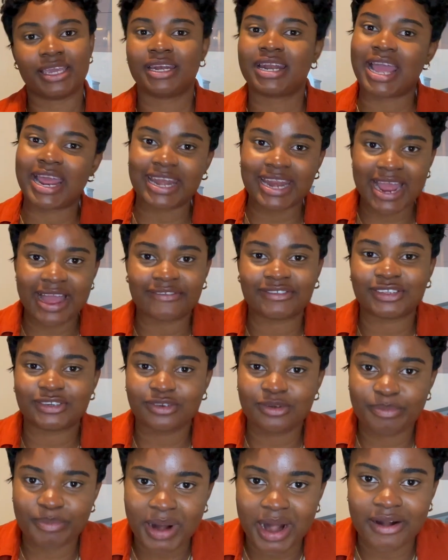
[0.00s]
didn't have to do
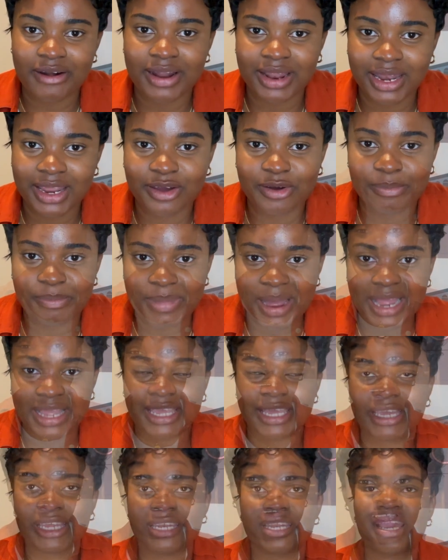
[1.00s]
parallel
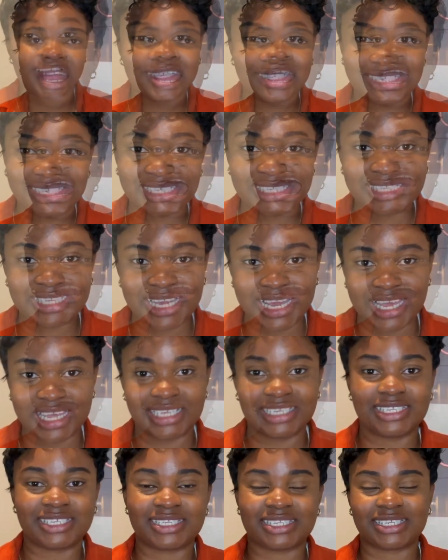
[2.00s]
parking for your G
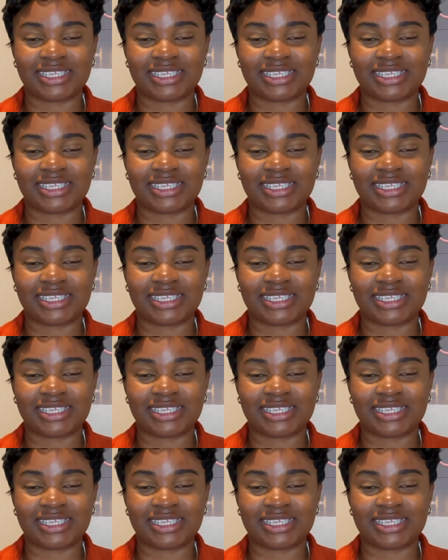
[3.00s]
test.